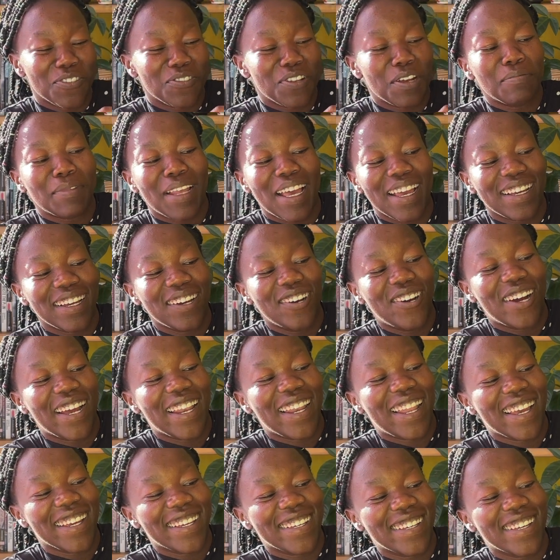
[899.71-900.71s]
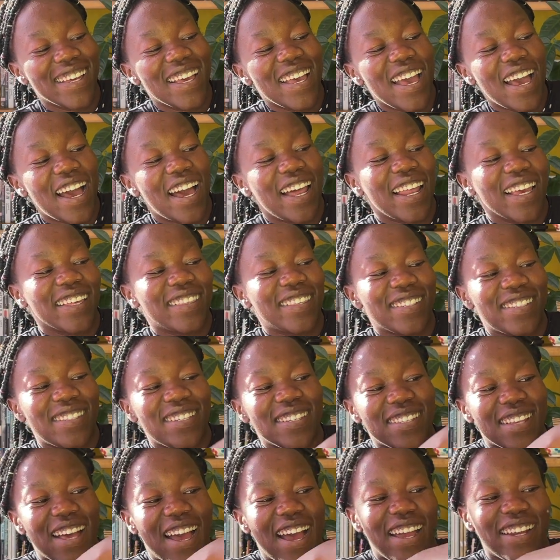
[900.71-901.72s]
I'm like, oh, I like this
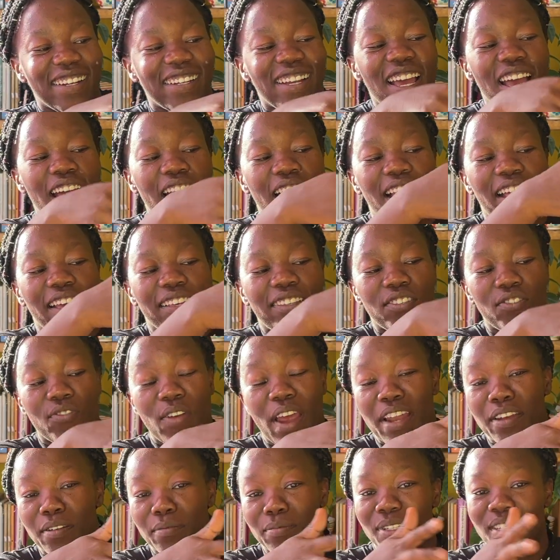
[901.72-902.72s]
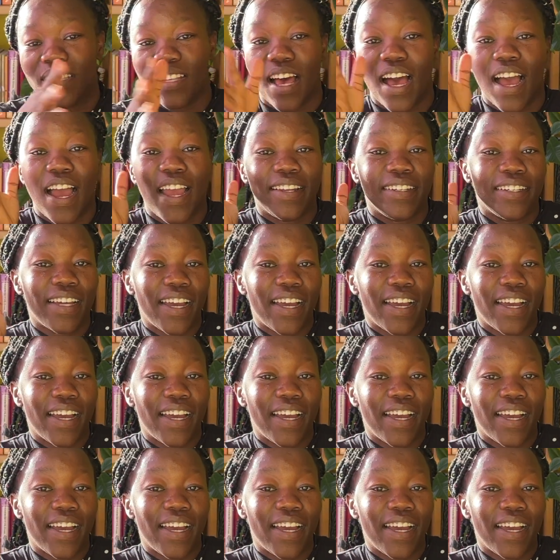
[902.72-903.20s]
design. I like this random design.